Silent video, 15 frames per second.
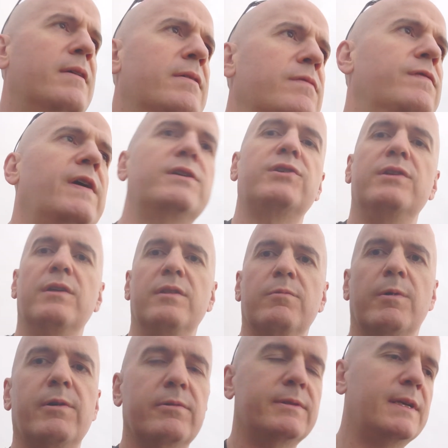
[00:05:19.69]
vision in the
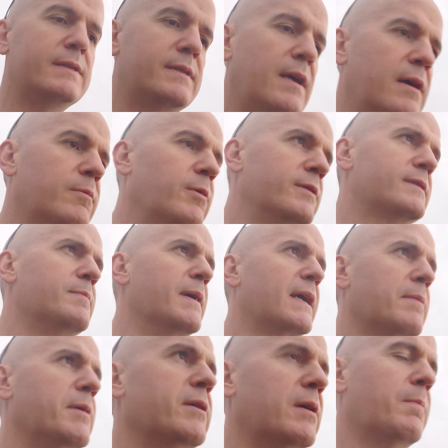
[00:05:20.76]
world is that I want to make
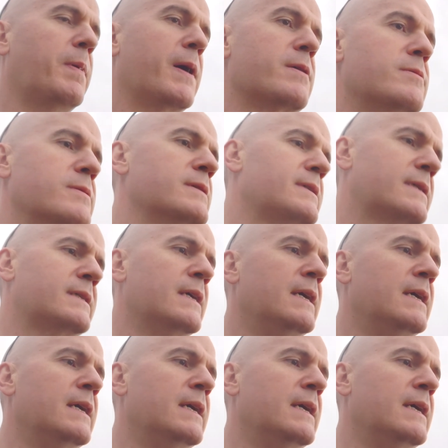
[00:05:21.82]
£1 million.